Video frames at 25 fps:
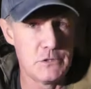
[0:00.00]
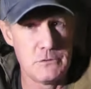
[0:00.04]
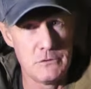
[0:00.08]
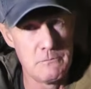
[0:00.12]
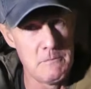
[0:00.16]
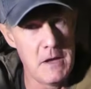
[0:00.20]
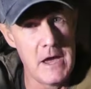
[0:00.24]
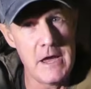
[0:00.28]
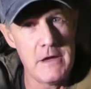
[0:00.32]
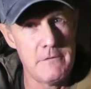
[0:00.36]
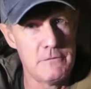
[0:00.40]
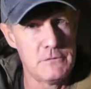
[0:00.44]
you
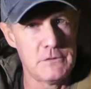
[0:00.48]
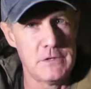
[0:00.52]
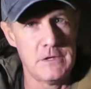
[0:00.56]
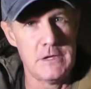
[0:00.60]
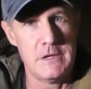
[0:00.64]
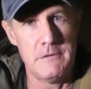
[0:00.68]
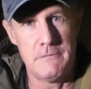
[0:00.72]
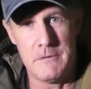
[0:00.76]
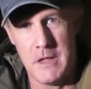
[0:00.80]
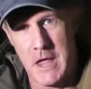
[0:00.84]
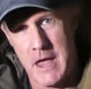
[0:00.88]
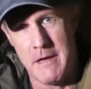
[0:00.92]
may have
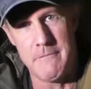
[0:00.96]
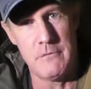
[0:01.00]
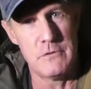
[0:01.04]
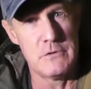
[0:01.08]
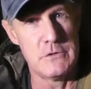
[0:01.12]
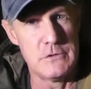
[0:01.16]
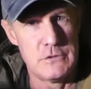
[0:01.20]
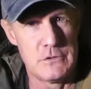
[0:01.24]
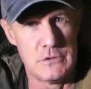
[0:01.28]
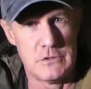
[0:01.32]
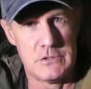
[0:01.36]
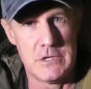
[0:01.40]
seen. If you
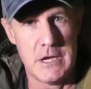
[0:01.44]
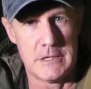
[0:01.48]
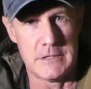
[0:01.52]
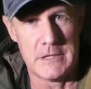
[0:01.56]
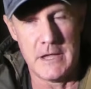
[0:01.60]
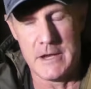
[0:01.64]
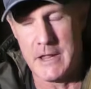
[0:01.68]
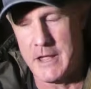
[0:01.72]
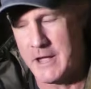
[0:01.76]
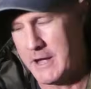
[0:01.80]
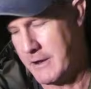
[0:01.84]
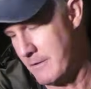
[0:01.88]
haven't, you should check
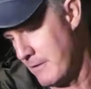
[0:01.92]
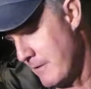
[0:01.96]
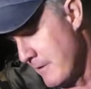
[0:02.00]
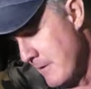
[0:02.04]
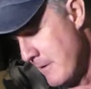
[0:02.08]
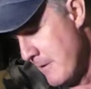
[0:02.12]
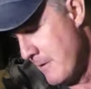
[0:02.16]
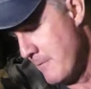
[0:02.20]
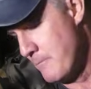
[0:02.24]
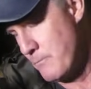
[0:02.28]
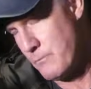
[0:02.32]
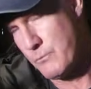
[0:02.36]
that out,
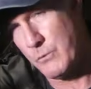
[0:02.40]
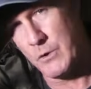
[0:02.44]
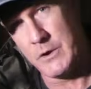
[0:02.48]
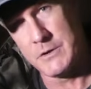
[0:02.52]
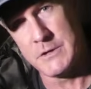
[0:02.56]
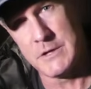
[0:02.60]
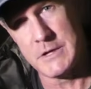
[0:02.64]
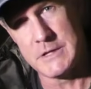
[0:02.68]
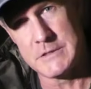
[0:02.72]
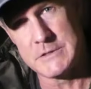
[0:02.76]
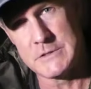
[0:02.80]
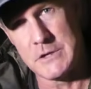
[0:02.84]
where I
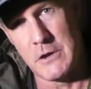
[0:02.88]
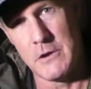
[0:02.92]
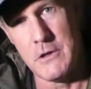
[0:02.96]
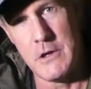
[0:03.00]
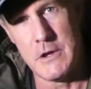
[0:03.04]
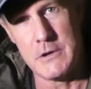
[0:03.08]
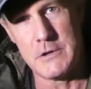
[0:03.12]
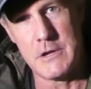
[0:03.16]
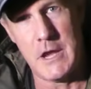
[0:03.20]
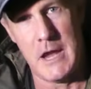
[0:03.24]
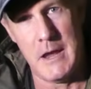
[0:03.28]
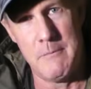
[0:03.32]
did a
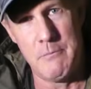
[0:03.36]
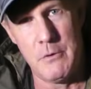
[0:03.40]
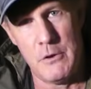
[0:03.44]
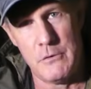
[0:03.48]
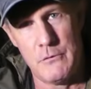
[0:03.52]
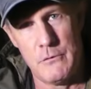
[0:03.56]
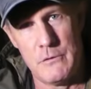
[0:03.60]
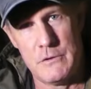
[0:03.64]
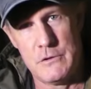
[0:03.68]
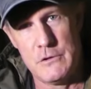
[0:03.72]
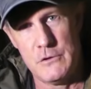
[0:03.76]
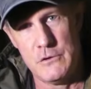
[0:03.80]
solo camper
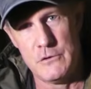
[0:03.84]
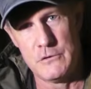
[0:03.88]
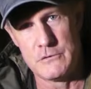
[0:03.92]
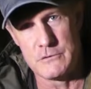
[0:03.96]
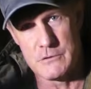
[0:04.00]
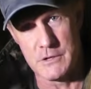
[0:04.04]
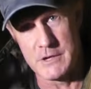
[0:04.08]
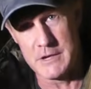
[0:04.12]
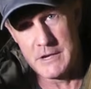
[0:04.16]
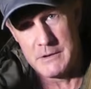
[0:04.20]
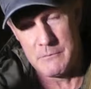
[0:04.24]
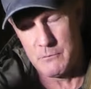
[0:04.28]
under a
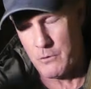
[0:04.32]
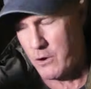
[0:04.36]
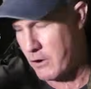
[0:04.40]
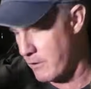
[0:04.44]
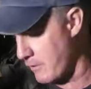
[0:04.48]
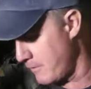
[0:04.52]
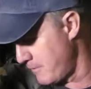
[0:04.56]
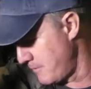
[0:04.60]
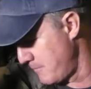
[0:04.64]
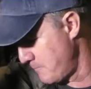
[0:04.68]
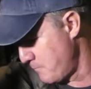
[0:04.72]
huge leaning rock.